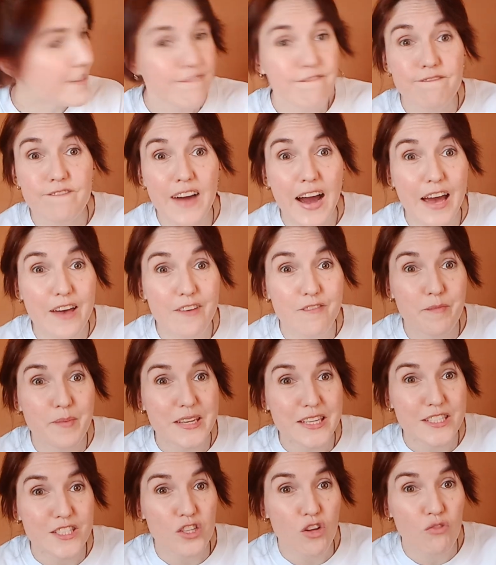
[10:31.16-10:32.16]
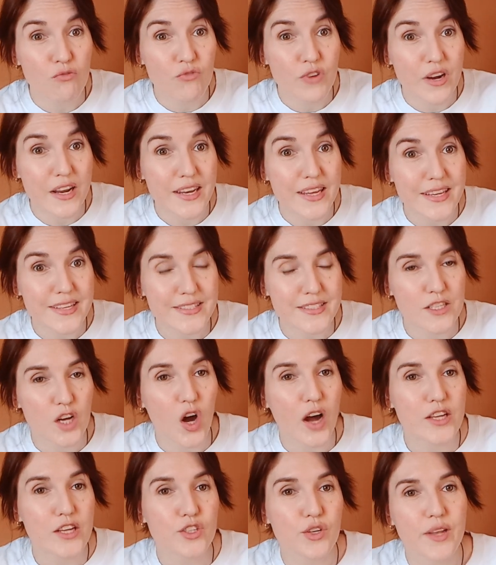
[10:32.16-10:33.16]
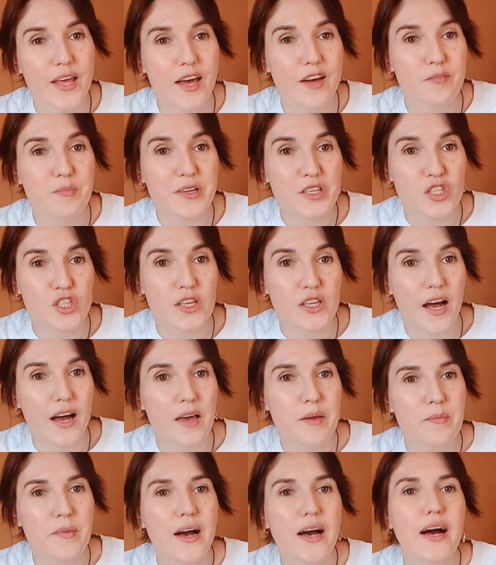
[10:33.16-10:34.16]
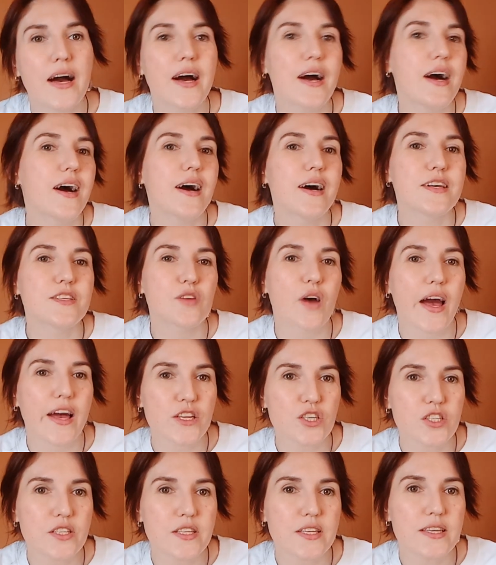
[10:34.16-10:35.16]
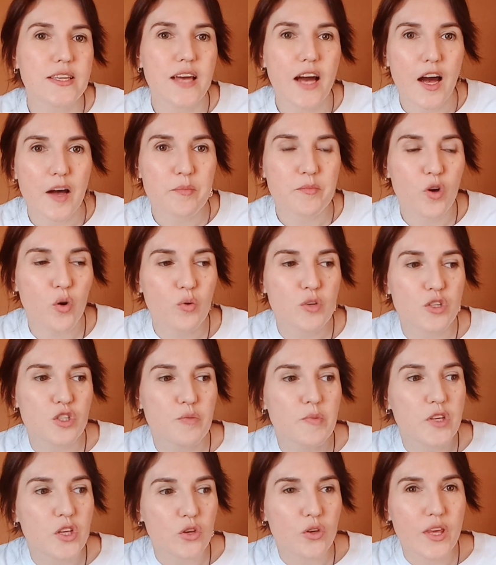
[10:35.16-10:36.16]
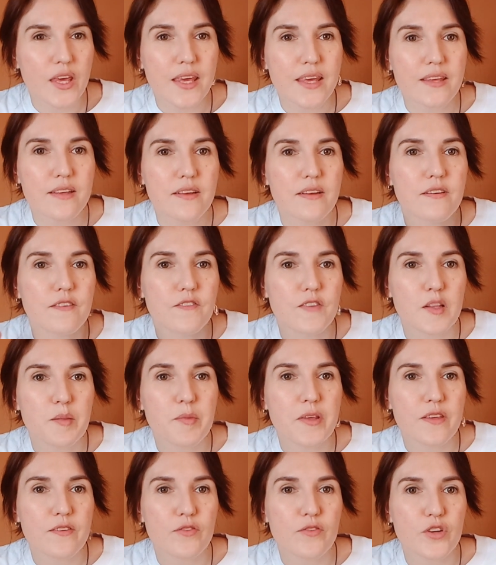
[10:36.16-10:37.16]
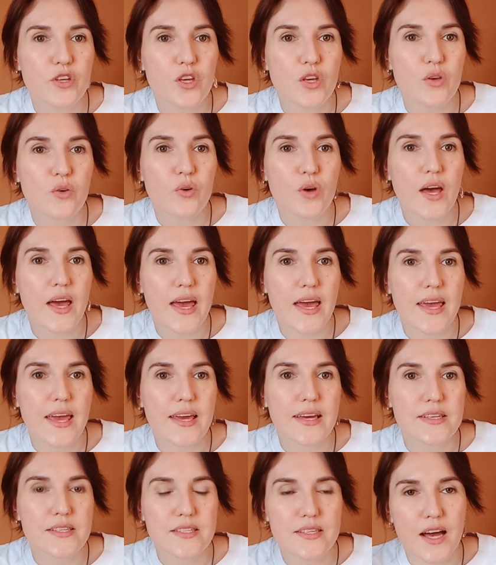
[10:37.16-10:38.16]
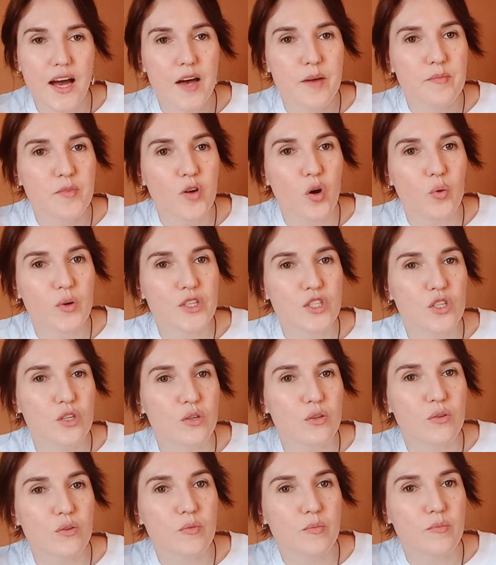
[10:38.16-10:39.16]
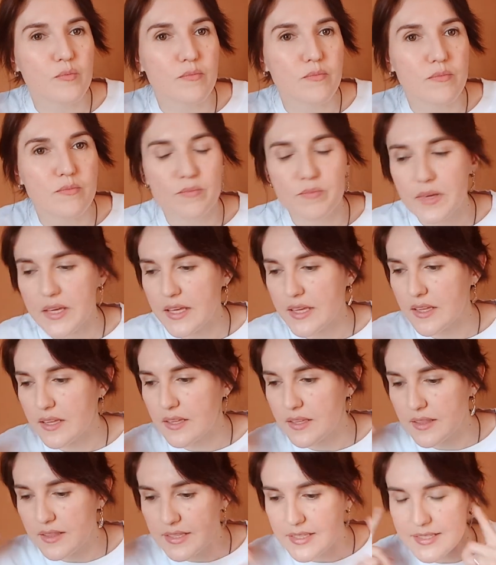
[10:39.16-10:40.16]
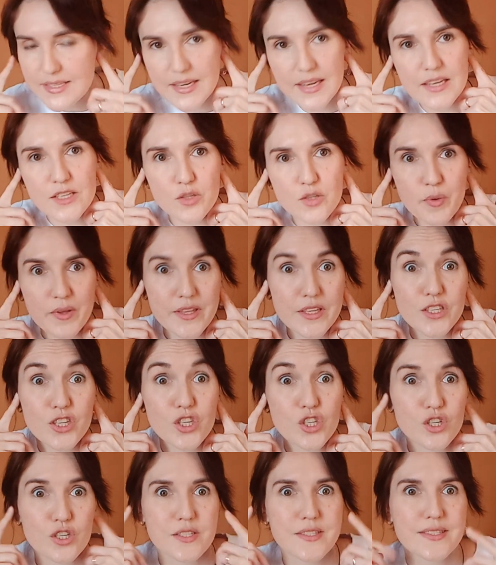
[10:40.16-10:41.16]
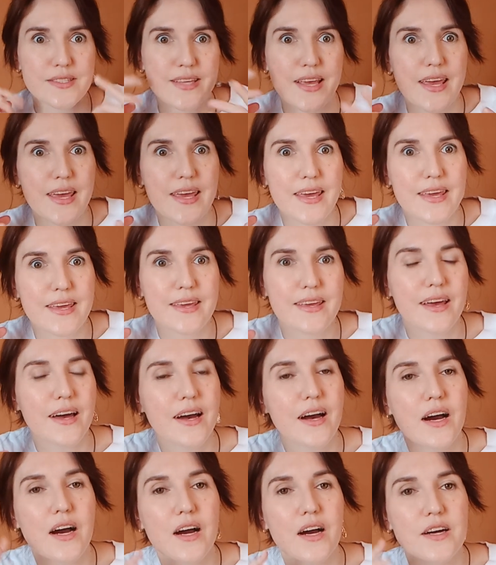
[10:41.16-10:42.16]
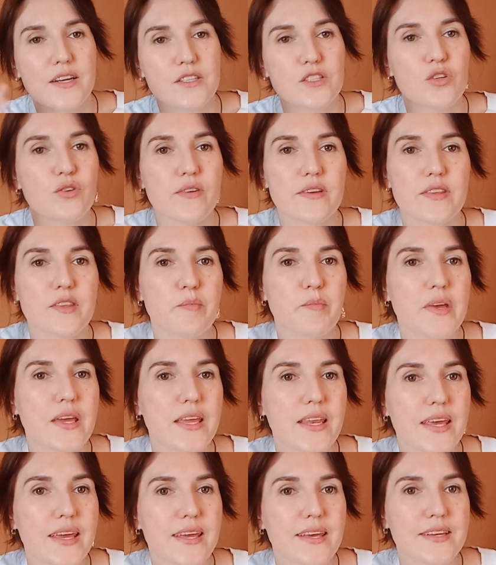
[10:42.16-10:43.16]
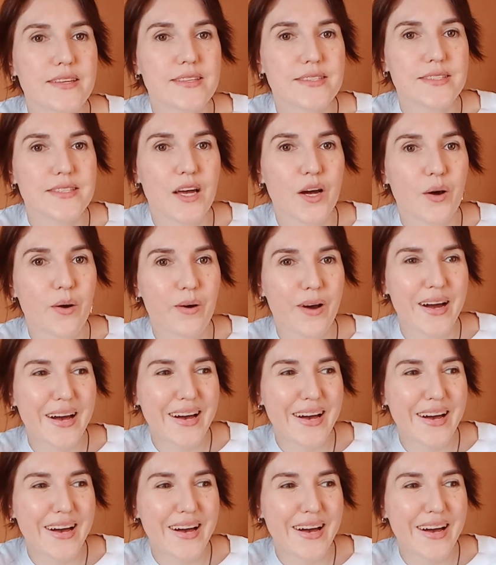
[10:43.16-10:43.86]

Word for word: five minutes already, so I don't have much time. So actually, I'm going to be cooking, filming for you, and I'm going to be listening to what the teacher is saying during the meeting, so